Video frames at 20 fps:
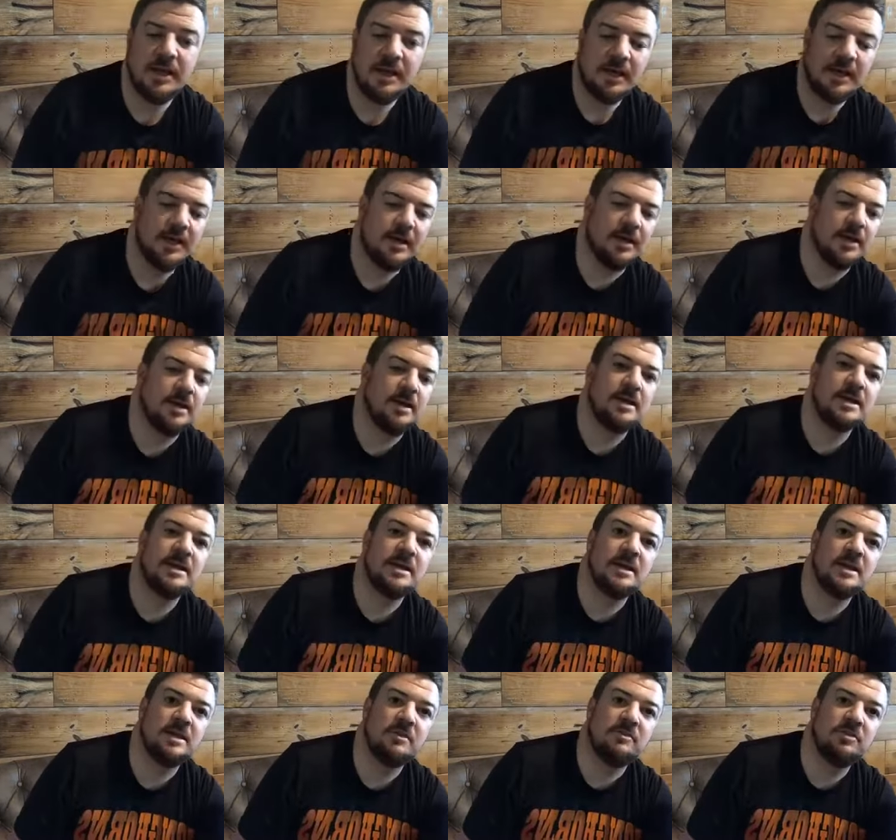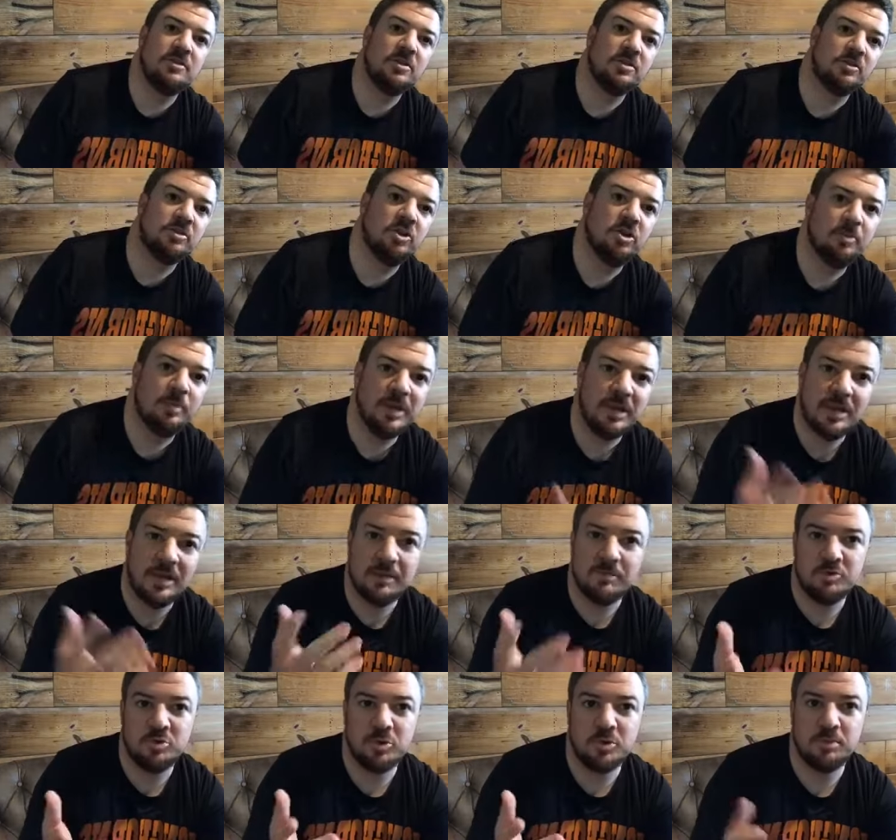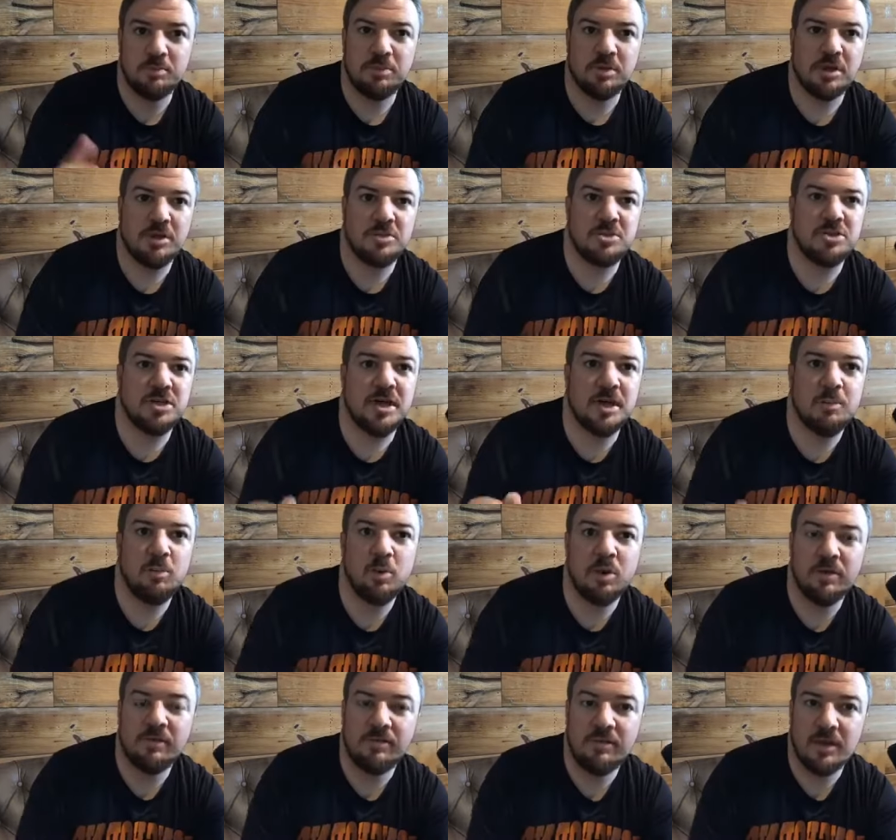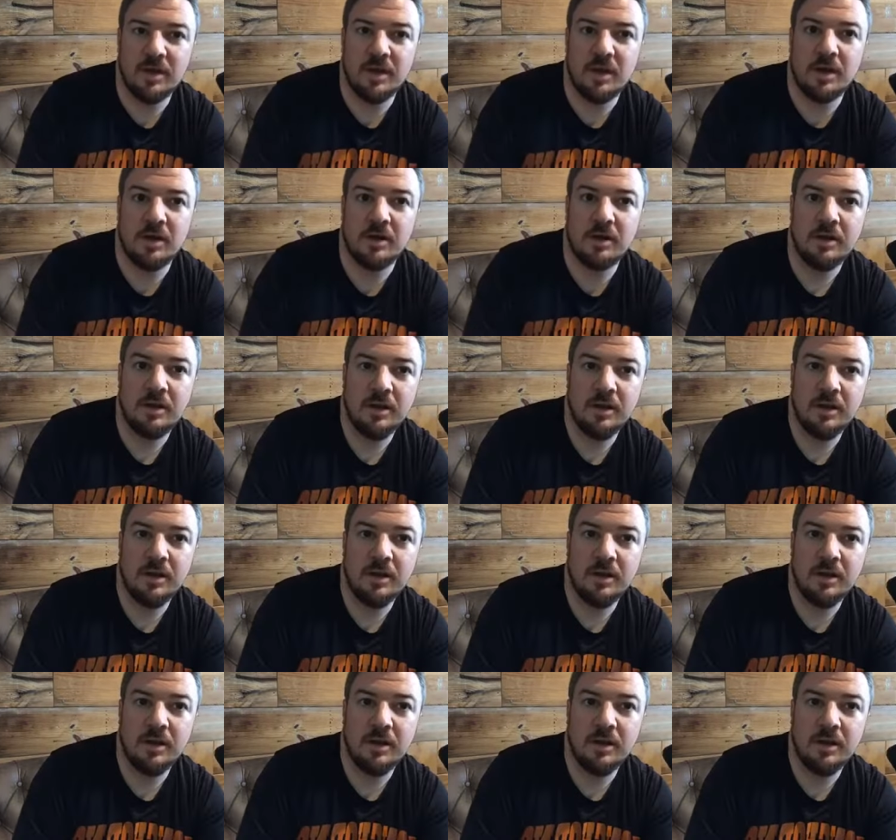Again, if you don't know me, I'm Jordan Bunch. I'm one of their